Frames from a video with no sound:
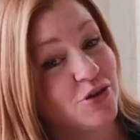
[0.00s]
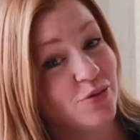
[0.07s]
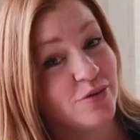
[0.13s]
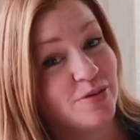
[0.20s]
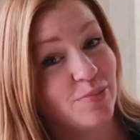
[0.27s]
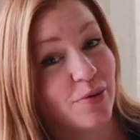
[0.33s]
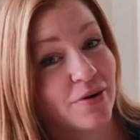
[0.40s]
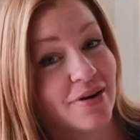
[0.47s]
was
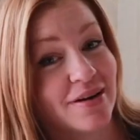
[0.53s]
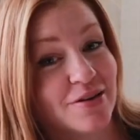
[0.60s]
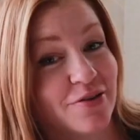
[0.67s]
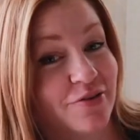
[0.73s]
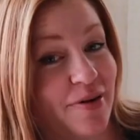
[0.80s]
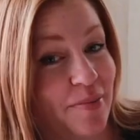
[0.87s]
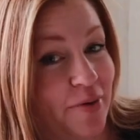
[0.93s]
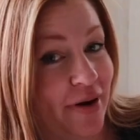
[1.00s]
born on
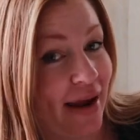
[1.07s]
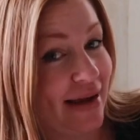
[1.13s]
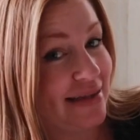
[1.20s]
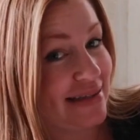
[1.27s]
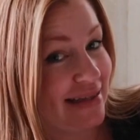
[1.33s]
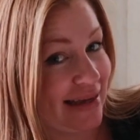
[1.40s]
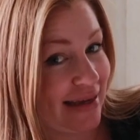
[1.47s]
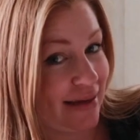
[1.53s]
November
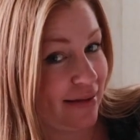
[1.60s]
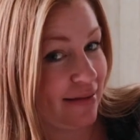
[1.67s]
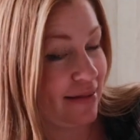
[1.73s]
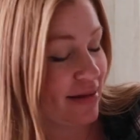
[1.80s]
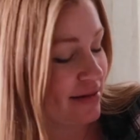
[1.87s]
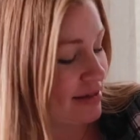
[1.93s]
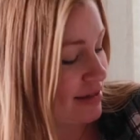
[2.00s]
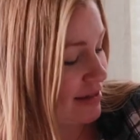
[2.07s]
18th
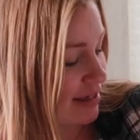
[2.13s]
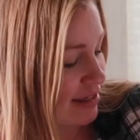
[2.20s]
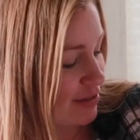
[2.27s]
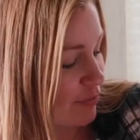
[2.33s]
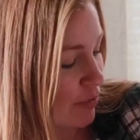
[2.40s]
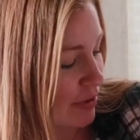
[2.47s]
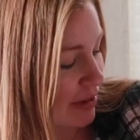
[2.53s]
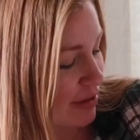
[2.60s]
at
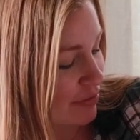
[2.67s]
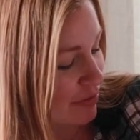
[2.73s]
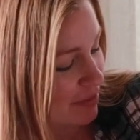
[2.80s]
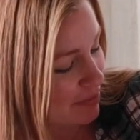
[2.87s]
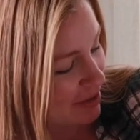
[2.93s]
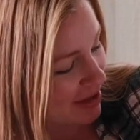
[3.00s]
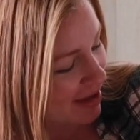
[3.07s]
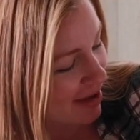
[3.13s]
6:43
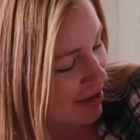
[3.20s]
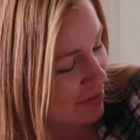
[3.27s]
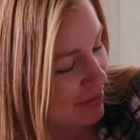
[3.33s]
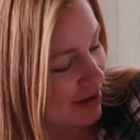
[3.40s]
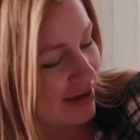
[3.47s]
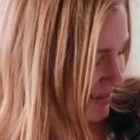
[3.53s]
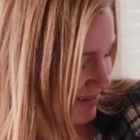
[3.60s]
p.m.